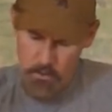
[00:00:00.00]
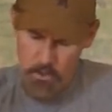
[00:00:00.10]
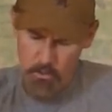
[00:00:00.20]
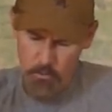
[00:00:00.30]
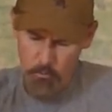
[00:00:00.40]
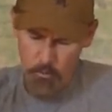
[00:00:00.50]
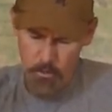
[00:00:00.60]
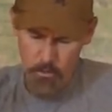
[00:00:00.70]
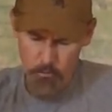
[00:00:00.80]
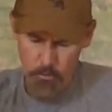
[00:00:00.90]
you know,
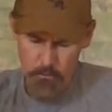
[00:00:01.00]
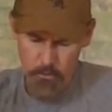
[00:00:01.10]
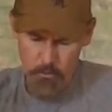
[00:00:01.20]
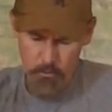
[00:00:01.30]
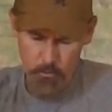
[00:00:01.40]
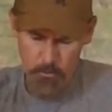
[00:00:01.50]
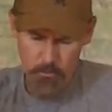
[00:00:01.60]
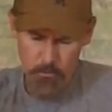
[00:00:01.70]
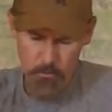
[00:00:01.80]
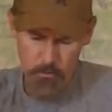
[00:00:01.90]
with
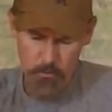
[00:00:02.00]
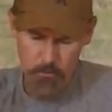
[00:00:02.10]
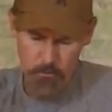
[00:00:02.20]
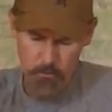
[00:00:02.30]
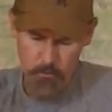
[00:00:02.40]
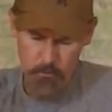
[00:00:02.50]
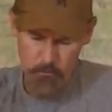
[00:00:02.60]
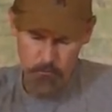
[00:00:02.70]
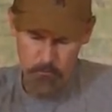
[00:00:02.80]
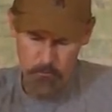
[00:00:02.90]
your
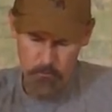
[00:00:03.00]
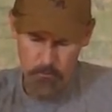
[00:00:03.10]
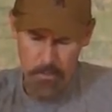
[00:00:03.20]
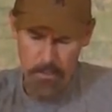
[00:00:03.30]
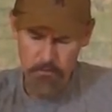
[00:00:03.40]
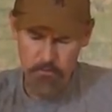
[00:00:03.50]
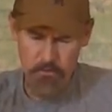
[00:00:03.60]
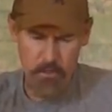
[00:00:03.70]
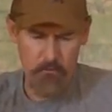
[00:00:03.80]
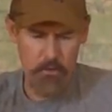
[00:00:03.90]

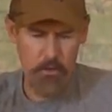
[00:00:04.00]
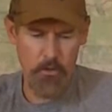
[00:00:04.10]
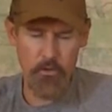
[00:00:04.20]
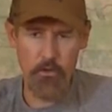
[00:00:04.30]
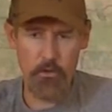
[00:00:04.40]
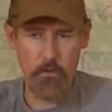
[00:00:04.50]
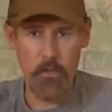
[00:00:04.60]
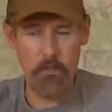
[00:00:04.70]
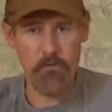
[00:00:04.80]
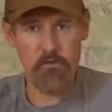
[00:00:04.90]
license every year, you can
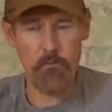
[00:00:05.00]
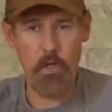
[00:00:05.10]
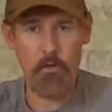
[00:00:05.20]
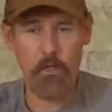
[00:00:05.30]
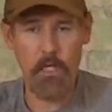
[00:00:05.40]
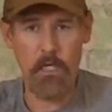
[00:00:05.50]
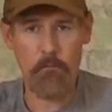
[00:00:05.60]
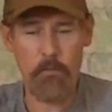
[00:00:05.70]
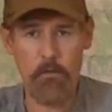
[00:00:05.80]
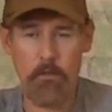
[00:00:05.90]
hunt small
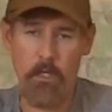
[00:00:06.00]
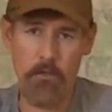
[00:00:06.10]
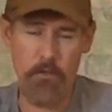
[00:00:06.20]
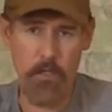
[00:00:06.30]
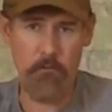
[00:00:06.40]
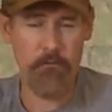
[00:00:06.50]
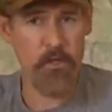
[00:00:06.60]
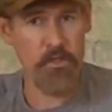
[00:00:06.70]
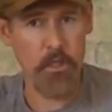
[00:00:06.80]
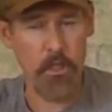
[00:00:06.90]
game and
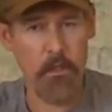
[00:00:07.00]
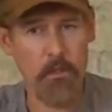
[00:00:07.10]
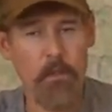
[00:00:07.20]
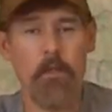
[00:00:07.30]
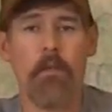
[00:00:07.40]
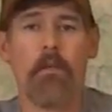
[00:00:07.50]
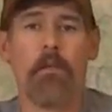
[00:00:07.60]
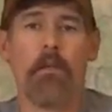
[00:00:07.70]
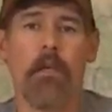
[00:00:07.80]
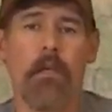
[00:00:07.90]
fishing
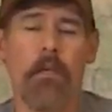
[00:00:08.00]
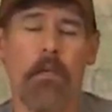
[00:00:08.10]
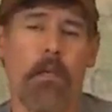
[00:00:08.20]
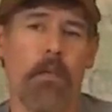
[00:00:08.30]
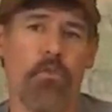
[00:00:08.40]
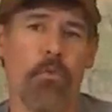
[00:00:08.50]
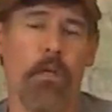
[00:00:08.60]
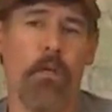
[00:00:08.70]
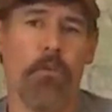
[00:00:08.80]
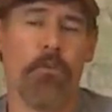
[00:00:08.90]
as
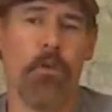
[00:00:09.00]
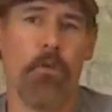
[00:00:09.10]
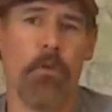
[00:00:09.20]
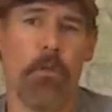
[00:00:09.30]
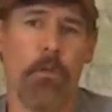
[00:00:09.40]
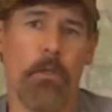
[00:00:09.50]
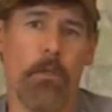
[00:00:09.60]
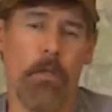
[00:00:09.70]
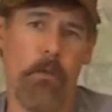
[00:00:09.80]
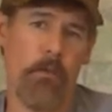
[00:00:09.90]
well. So,
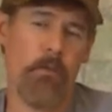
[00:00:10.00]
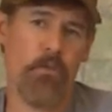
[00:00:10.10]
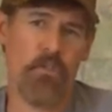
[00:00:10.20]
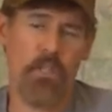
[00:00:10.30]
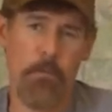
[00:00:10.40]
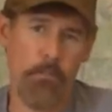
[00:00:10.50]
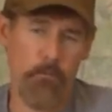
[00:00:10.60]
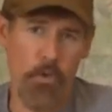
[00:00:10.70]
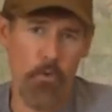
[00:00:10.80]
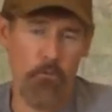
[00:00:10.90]
and then there's a couple
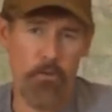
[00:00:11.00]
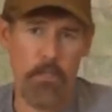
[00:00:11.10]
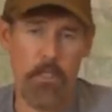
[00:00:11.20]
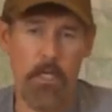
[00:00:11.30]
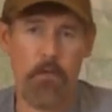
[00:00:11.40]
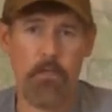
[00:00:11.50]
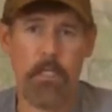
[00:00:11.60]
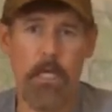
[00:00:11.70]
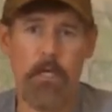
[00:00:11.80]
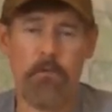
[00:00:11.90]
of over-the-counter
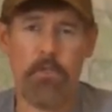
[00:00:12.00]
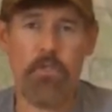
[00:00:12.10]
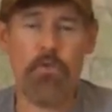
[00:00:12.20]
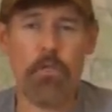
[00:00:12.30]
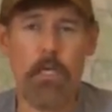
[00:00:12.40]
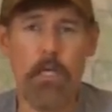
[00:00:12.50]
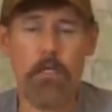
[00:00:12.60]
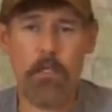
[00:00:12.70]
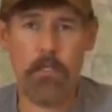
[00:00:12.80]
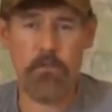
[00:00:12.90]
tags that you
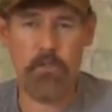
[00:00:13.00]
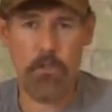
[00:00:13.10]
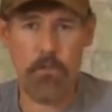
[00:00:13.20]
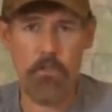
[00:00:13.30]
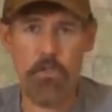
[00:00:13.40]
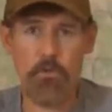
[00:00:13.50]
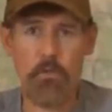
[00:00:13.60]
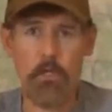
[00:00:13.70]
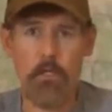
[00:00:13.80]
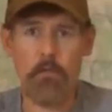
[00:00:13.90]
can get still in
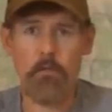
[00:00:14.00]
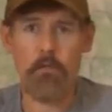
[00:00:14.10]
Utah.